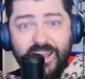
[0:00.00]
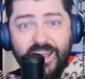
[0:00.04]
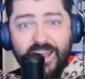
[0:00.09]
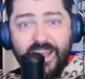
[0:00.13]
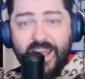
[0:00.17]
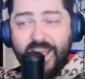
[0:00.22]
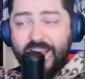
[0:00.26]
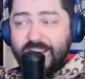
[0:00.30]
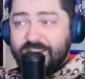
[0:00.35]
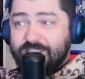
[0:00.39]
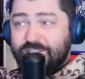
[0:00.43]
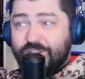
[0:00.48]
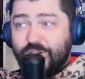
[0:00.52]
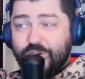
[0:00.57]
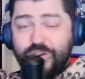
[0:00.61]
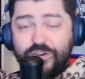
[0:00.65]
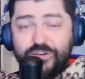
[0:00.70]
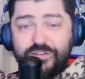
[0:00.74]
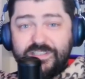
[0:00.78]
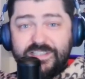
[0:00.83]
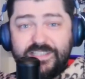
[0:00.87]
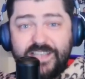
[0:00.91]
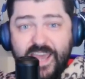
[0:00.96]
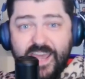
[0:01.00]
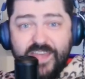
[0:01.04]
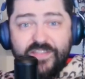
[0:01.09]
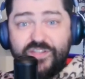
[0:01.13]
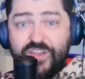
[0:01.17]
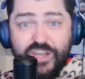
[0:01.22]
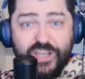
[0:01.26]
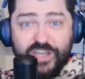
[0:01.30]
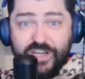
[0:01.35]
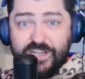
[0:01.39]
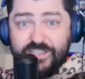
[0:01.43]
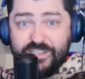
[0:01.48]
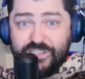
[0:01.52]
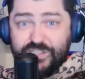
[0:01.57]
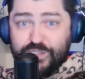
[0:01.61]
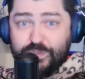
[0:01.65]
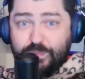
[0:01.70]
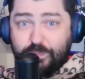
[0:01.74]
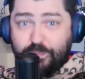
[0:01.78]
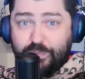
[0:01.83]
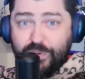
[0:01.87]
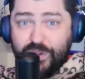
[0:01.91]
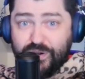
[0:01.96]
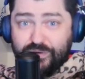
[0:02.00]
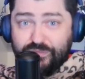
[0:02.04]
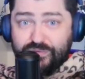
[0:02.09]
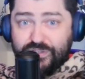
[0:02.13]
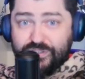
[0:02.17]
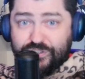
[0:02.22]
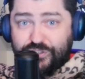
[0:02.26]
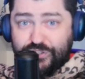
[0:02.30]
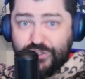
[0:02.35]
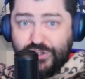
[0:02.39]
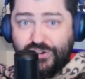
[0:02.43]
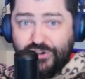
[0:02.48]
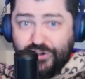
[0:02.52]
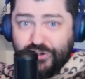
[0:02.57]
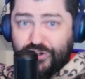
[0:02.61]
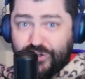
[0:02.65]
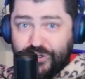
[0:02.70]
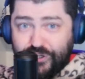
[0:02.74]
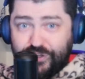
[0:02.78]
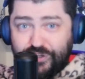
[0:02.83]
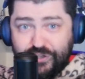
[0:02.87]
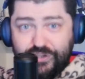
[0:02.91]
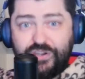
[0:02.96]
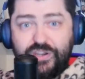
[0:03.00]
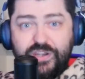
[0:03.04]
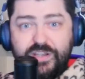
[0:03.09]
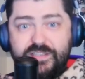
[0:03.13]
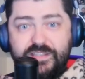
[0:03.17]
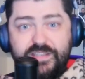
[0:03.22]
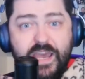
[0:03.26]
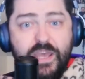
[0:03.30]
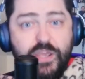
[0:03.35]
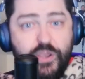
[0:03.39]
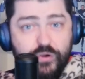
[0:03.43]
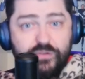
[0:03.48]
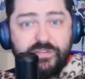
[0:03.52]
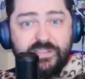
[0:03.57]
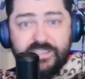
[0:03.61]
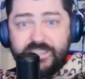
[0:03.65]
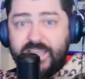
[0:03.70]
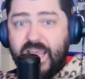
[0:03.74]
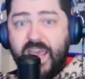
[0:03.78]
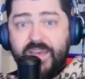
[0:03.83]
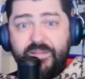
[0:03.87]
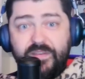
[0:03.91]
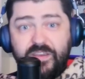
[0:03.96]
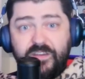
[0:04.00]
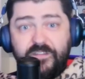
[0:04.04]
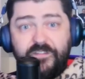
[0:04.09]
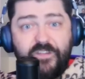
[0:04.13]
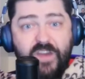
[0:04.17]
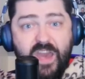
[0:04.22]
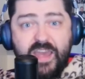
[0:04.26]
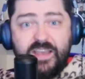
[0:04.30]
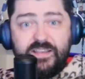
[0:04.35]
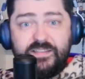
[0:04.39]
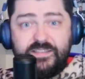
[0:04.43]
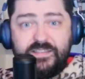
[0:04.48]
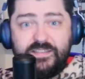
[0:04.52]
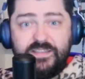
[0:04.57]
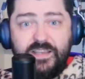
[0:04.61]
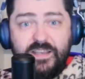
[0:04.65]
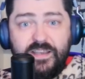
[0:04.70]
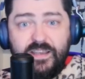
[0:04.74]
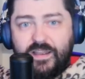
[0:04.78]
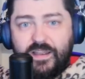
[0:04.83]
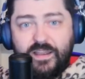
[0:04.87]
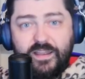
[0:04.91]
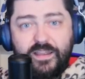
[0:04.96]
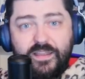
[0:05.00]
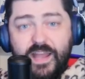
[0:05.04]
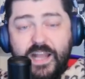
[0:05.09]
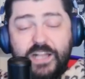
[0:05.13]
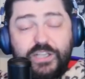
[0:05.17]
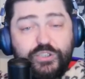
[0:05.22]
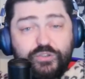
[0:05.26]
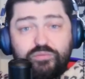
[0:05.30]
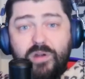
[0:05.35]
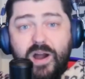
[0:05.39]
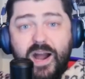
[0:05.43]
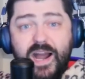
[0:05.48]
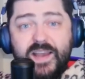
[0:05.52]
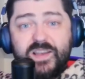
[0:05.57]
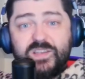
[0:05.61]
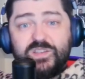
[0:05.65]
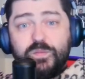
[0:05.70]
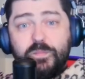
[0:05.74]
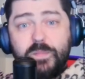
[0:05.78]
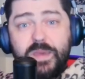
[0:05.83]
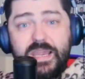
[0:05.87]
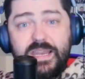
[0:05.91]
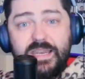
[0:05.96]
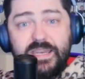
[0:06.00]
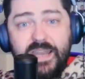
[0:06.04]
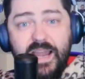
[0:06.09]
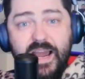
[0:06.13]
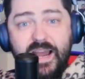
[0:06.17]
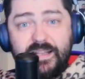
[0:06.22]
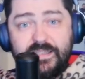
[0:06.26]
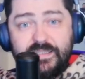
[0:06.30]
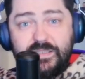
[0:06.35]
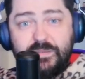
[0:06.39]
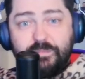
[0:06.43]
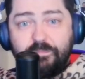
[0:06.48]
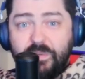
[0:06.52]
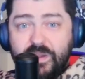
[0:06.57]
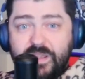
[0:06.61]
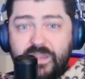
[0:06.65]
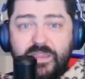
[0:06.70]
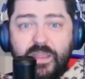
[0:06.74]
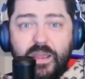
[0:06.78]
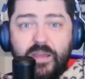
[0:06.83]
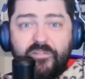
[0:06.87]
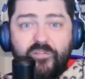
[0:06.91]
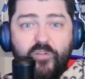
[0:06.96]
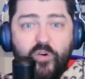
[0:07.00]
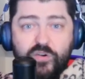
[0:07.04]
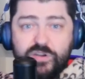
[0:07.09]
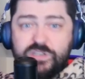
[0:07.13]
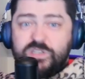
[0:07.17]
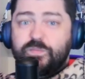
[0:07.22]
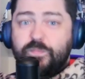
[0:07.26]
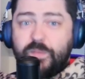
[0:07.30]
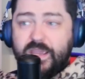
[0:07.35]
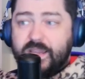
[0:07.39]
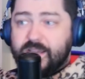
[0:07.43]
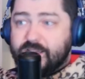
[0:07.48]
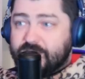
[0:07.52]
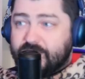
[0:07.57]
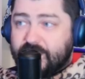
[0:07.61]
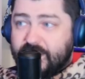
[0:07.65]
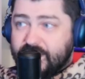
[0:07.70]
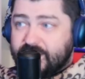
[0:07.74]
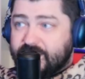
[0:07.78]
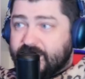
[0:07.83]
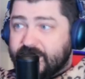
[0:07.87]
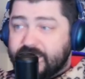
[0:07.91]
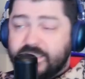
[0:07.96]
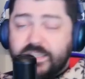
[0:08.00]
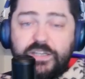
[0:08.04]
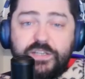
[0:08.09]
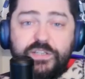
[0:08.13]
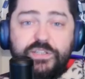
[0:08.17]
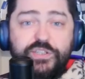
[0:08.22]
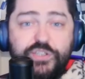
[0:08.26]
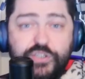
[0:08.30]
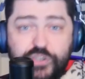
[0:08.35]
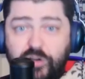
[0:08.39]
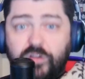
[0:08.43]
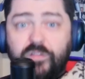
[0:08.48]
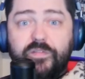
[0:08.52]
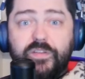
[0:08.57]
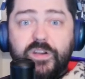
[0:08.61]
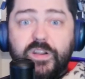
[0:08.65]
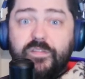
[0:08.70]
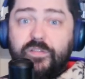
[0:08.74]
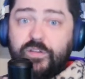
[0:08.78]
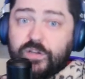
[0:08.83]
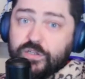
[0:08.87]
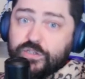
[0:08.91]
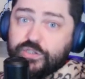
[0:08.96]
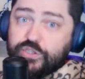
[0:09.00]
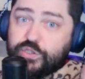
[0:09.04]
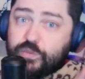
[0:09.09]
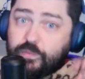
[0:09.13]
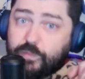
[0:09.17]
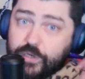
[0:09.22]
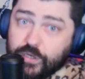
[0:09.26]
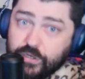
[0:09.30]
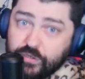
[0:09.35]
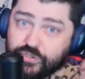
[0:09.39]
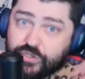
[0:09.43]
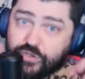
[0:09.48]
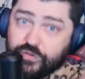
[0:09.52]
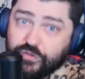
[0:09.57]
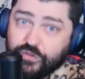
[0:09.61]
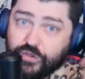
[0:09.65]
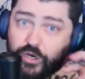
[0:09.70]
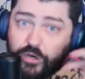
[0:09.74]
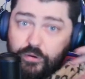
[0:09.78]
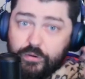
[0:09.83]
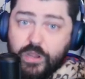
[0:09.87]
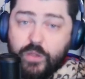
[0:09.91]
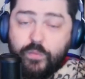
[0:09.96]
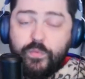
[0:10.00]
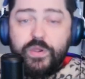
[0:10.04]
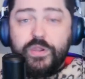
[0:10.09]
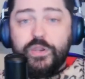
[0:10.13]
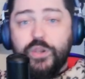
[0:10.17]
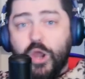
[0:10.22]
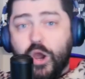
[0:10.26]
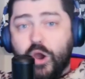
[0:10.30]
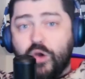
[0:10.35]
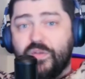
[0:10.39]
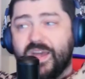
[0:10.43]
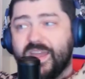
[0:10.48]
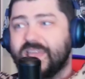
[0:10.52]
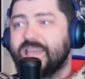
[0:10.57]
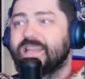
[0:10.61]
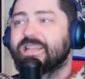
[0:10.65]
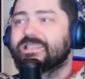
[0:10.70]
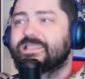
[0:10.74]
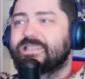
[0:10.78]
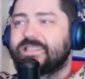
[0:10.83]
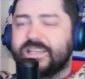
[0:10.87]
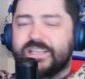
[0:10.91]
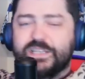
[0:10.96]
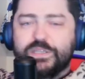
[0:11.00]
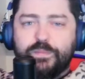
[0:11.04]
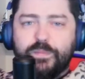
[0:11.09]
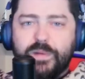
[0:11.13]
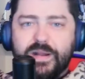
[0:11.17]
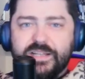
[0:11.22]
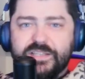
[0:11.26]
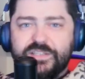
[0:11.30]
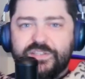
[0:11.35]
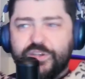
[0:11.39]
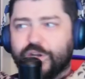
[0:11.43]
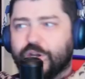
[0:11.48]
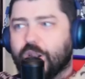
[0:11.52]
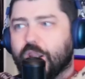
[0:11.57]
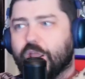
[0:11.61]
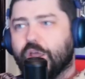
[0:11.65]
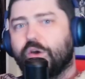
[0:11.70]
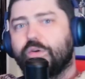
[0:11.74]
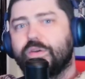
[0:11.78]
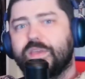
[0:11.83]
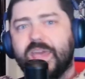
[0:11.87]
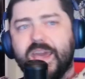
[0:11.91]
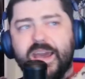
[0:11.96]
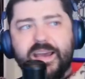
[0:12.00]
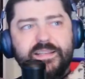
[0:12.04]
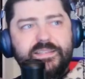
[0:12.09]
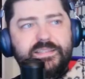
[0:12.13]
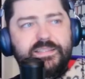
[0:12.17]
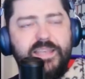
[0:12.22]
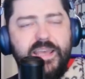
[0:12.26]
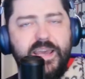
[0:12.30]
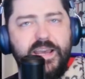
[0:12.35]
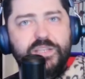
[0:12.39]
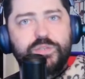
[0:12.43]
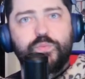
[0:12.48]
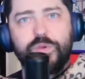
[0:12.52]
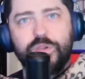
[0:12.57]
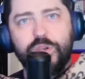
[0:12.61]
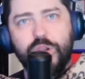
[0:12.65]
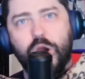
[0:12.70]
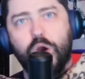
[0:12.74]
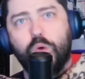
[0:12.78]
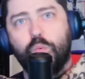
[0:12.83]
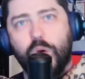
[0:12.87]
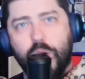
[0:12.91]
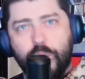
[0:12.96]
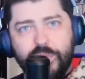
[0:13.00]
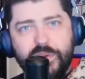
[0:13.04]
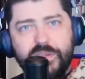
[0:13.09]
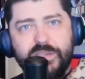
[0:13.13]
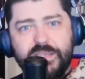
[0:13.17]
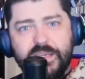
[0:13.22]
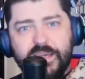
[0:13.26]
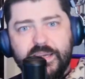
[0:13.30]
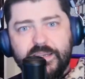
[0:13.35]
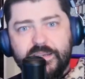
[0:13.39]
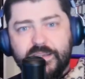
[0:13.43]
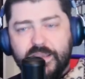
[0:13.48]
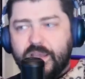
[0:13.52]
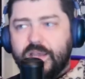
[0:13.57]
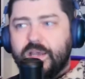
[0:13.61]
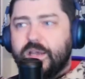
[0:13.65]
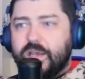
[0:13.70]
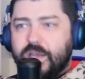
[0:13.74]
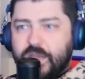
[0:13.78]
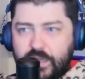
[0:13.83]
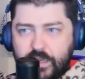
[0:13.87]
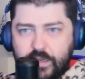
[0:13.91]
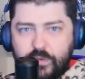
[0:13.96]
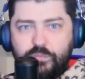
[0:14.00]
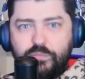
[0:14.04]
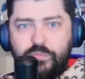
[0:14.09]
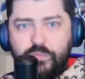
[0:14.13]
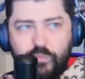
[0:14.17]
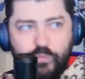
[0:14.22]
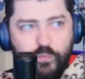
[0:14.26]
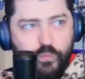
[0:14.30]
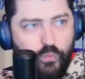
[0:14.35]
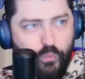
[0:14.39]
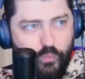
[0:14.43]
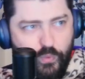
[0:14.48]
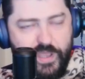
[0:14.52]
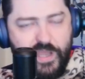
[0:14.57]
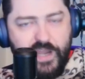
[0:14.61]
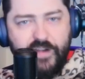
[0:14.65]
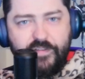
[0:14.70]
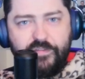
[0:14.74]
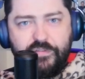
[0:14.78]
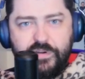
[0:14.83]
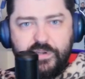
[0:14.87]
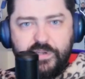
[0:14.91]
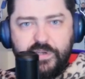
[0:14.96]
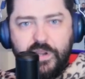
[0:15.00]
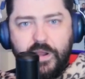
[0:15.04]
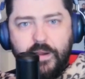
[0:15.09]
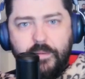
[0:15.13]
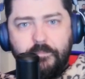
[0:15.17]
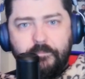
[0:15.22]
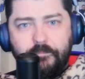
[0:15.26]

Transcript: And so you're saying the conspiracy is that you're saving face. It drives me nuts. But of course, because this is a conservative conspiracy theory, we know that in 6 months, they're going to go, yes, yes, we know what we did. We covered it up.